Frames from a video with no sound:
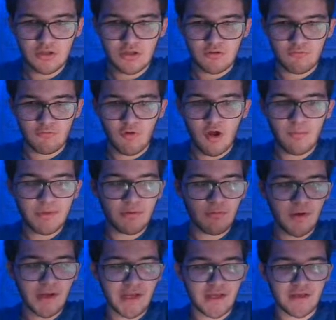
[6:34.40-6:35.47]
Robbie
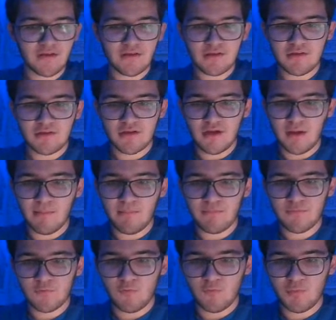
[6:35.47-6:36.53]
Ray
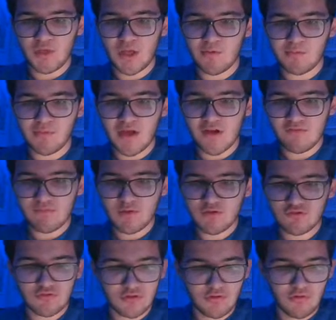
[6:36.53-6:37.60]
will be coming back from
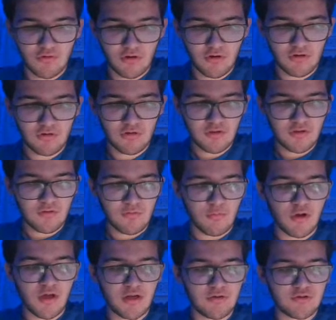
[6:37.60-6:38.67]
injury, or
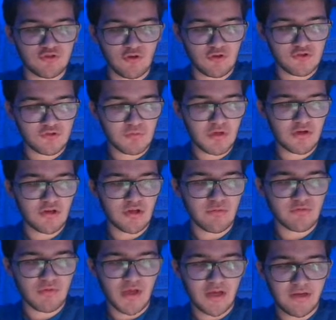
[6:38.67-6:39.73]
when George Springer comes
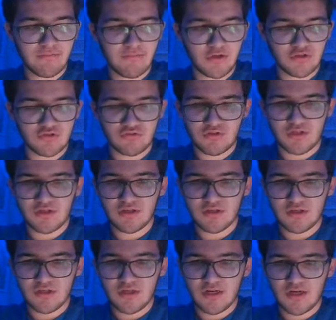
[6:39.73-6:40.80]
back from injury
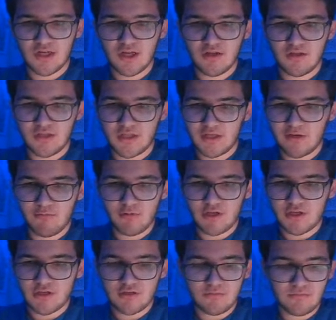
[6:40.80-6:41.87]
in like a
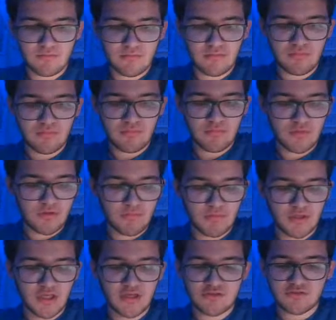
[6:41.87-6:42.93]
week. I'm
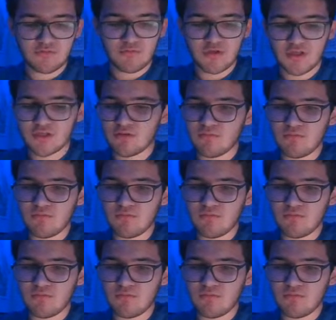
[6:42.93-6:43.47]
going to guess a week.